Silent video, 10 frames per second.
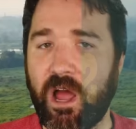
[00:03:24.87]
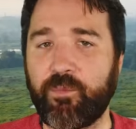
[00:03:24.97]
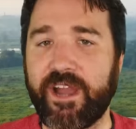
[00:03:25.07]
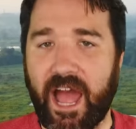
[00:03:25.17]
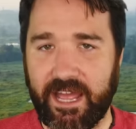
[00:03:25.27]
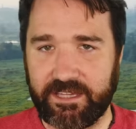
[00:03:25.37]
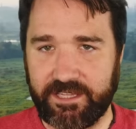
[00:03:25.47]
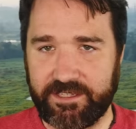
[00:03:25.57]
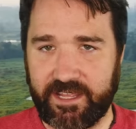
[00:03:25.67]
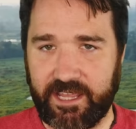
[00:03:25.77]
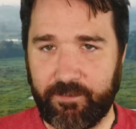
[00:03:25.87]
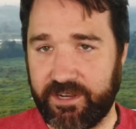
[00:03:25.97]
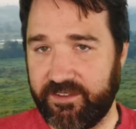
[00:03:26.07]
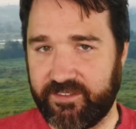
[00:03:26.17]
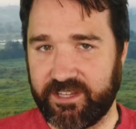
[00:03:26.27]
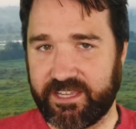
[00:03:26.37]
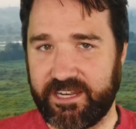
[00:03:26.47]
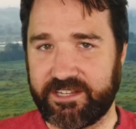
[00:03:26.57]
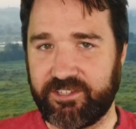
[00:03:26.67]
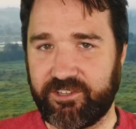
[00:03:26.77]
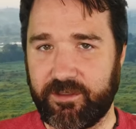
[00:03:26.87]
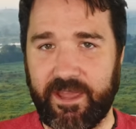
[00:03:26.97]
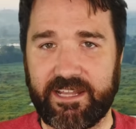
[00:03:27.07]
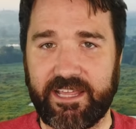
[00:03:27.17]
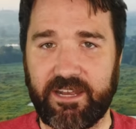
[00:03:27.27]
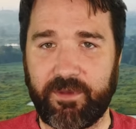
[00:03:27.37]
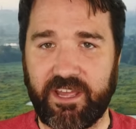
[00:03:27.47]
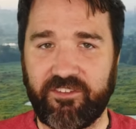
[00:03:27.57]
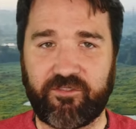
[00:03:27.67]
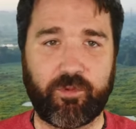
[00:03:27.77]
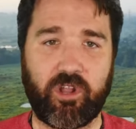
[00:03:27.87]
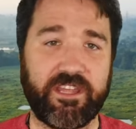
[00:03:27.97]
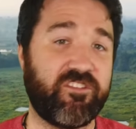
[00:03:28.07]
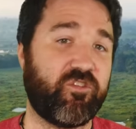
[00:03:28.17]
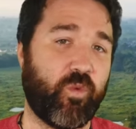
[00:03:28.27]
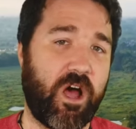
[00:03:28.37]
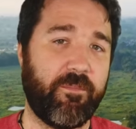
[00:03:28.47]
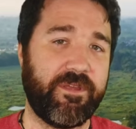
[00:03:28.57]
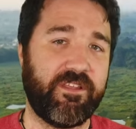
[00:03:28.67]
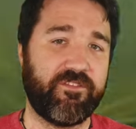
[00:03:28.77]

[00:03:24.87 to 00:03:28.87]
Ramri Island, a peninsula connected to the mainland by a sprawling swamp,